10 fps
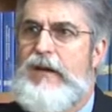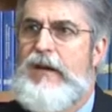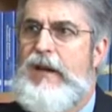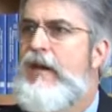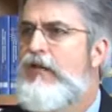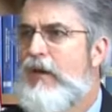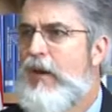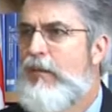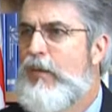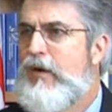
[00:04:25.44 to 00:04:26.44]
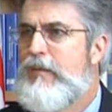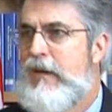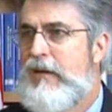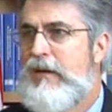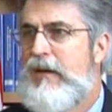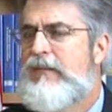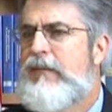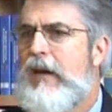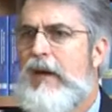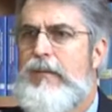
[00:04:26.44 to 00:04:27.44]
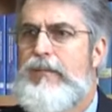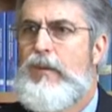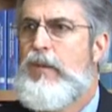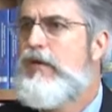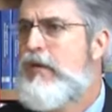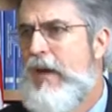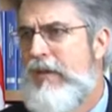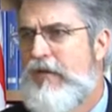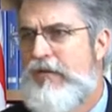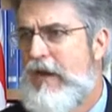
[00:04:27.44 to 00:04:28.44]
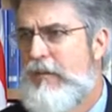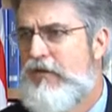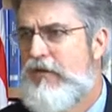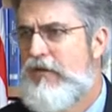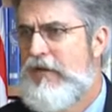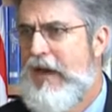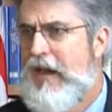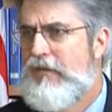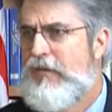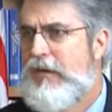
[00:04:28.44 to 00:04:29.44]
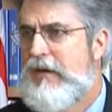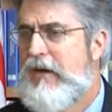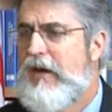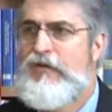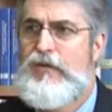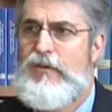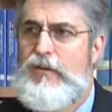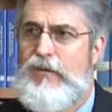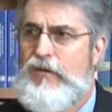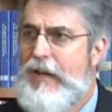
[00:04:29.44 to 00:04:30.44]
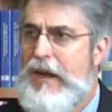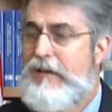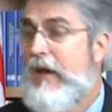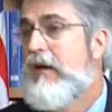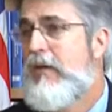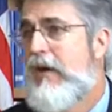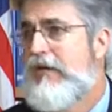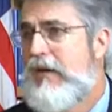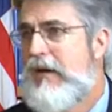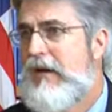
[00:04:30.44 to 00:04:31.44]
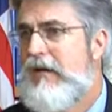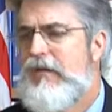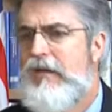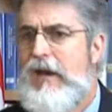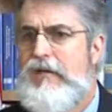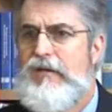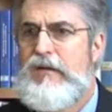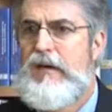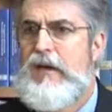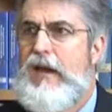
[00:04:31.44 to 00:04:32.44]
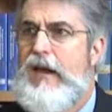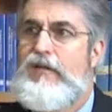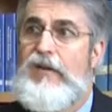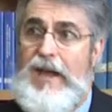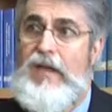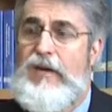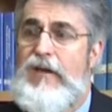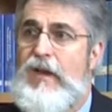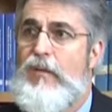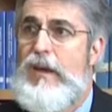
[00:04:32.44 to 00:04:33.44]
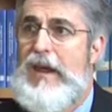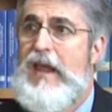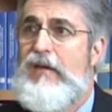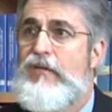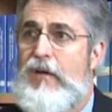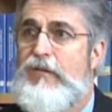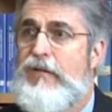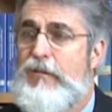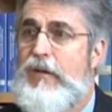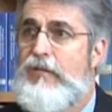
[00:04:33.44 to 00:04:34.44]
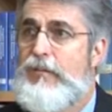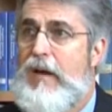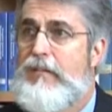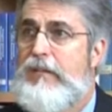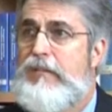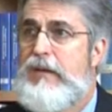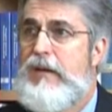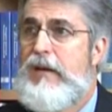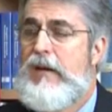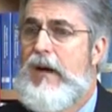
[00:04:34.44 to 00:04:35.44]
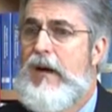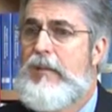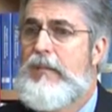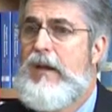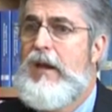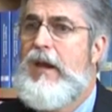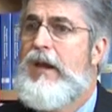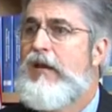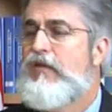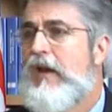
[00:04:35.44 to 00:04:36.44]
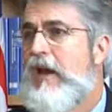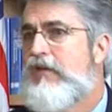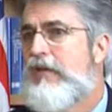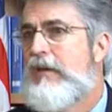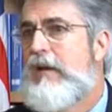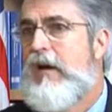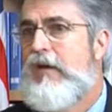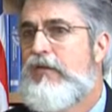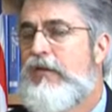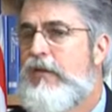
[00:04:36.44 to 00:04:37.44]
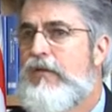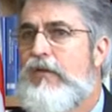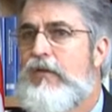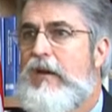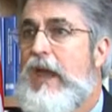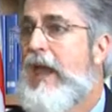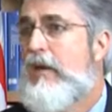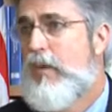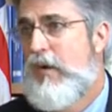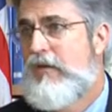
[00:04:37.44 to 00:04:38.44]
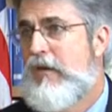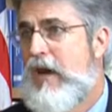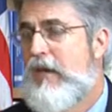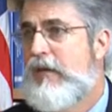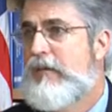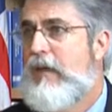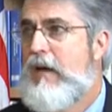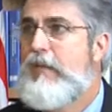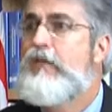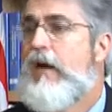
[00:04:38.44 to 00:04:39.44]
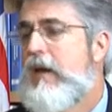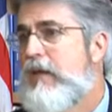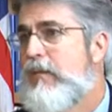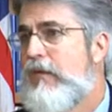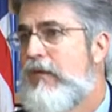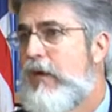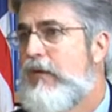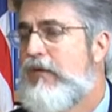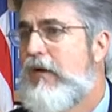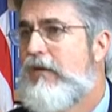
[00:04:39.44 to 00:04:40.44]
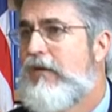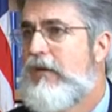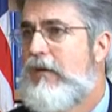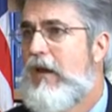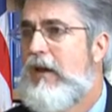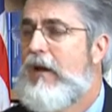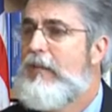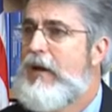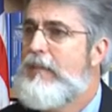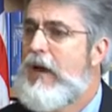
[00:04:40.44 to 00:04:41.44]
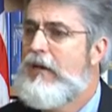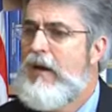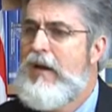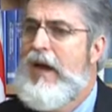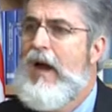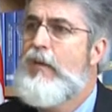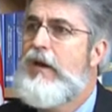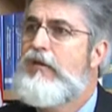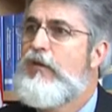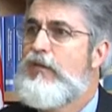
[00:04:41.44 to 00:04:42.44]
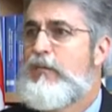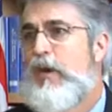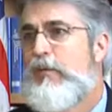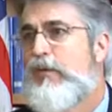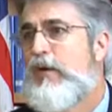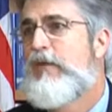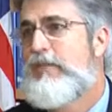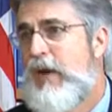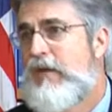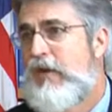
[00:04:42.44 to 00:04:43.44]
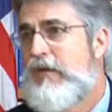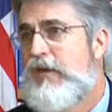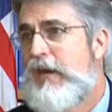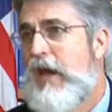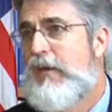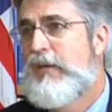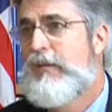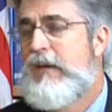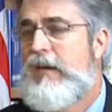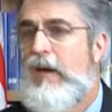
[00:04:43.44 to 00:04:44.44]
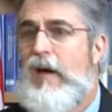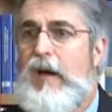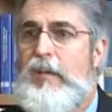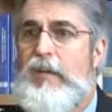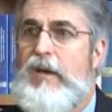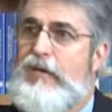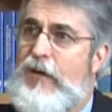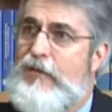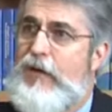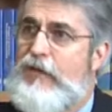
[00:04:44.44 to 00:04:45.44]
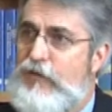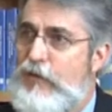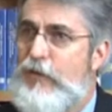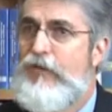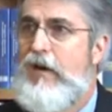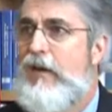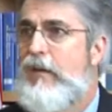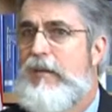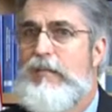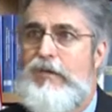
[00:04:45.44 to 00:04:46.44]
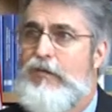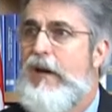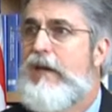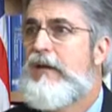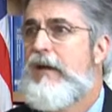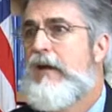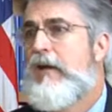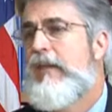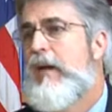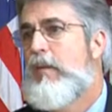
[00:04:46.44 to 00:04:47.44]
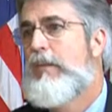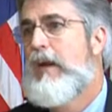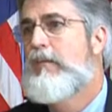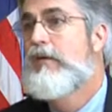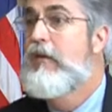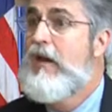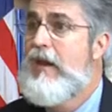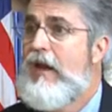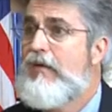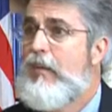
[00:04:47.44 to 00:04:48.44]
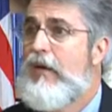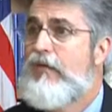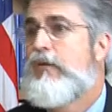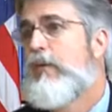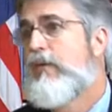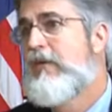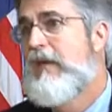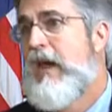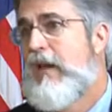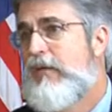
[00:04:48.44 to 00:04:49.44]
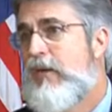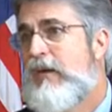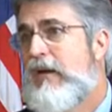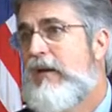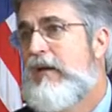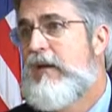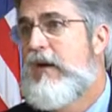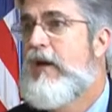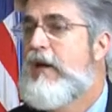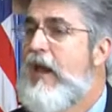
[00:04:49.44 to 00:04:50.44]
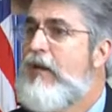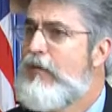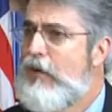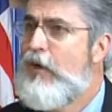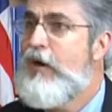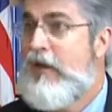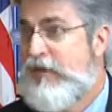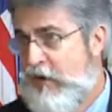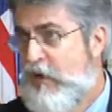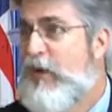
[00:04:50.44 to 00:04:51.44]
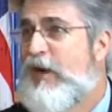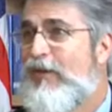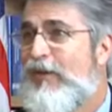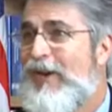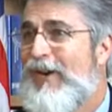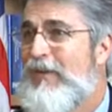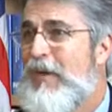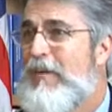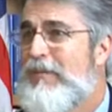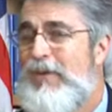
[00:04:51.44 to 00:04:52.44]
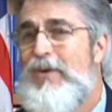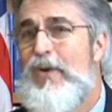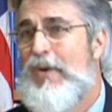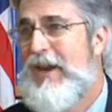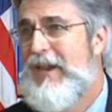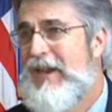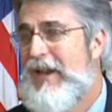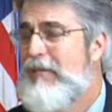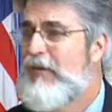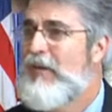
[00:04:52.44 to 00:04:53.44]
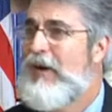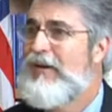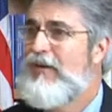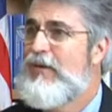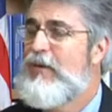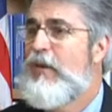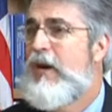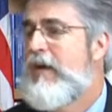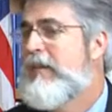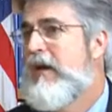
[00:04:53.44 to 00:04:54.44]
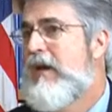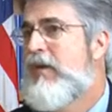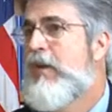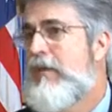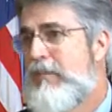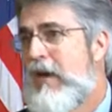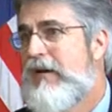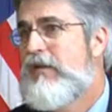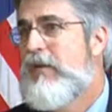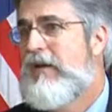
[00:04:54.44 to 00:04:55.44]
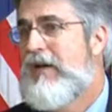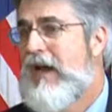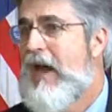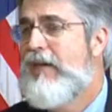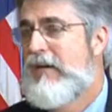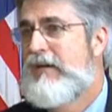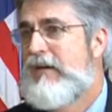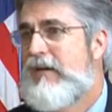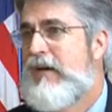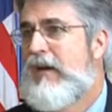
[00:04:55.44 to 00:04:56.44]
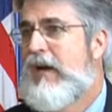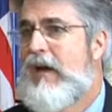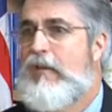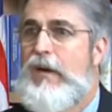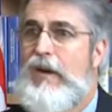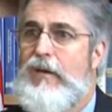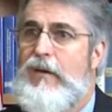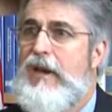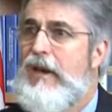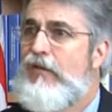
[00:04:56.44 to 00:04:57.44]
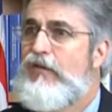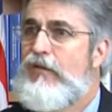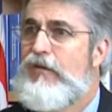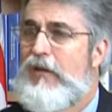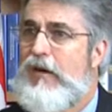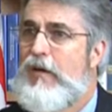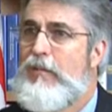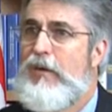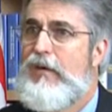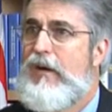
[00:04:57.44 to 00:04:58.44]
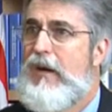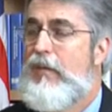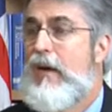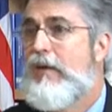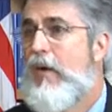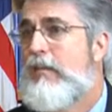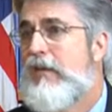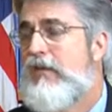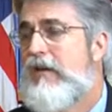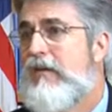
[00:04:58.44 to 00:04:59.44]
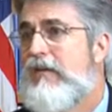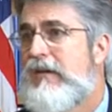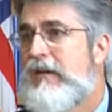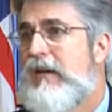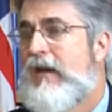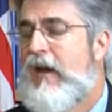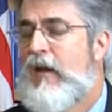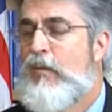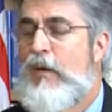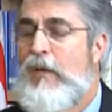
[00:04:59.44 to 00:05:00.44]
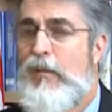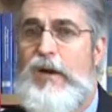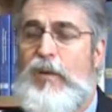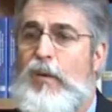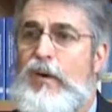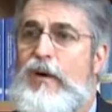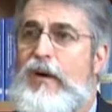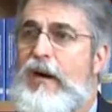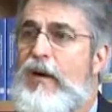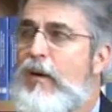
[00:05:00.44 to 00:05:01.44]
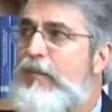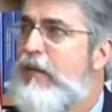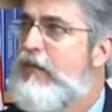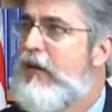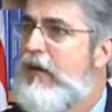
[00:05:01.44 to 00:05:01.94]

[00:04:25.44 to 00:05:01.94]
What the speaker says: it is a global community. We do have the same issues in California as you do in Spain and across the United States. And together, I think we can solve some of these problems. In education, our students can work together. I've been talking with folks here a little bit about how we can do some global service projects together. Identifying schools here in Madrid that will be able to connect with schools in California. And look at their creeks here. And we can do creek cleanups and we can do creek monitoring together. We can look at issues in our community around homelessness. One that we're going to work on, I hope, is